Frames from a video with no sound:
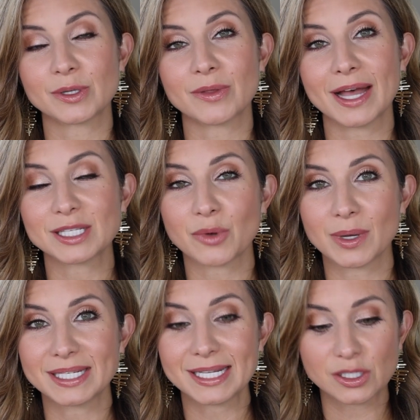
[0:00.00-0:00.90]
So that's what
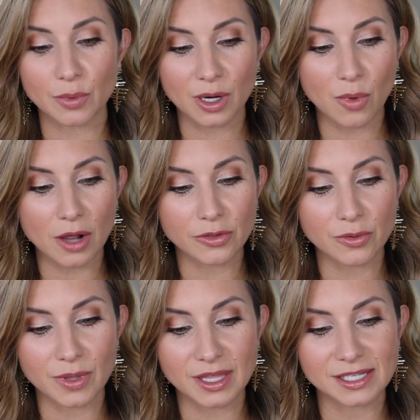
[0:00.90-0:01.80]
we did. So we're gonna walk
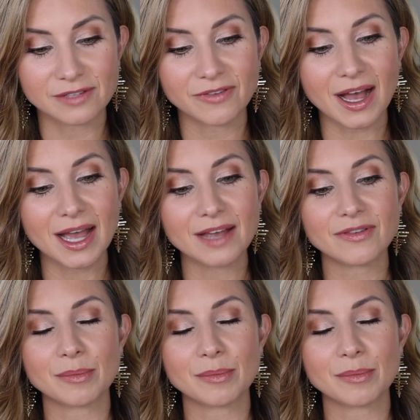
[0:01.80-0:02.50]
through these five.